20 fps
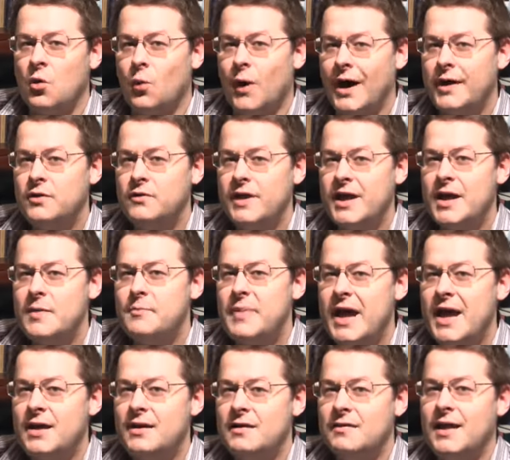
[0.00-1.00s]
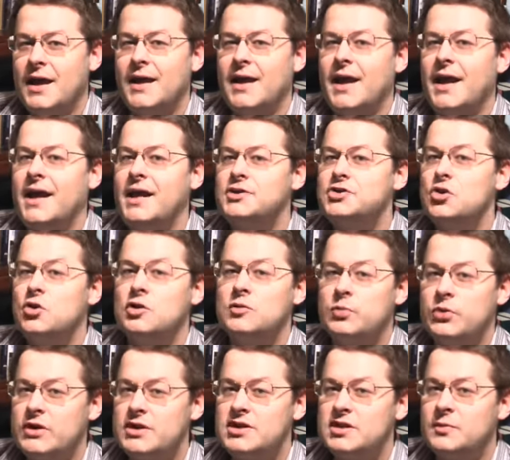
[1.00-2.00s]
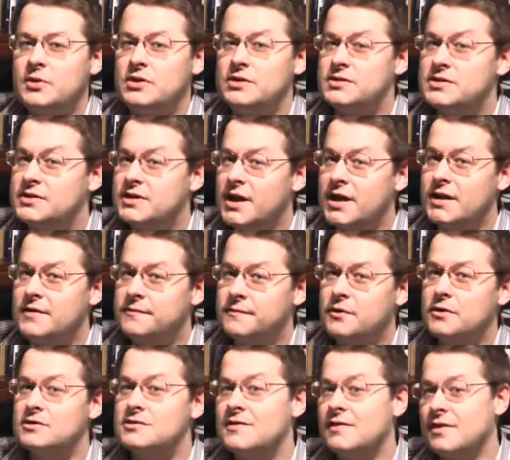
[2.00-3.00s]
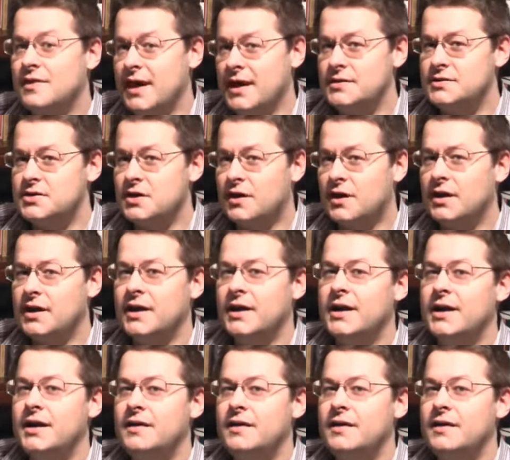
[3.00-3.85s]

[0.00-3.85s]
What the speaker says: Why do they abandon that age-old principle, study first, then talk,